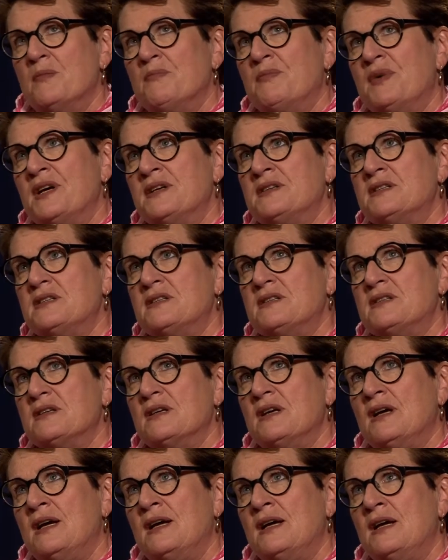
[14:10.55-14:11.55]
But
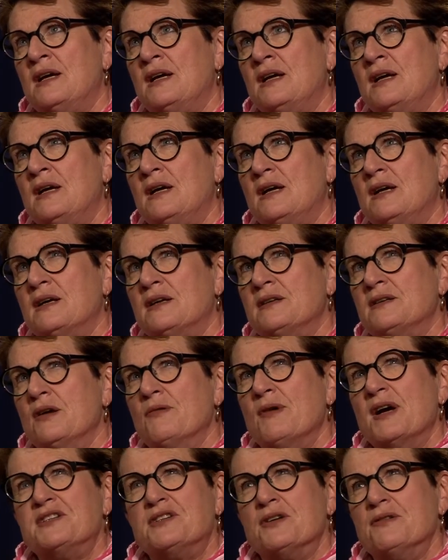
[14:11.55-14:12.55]

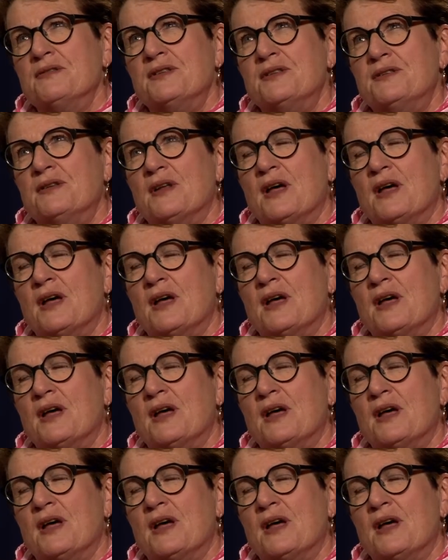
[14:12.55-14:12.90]
no, I don't.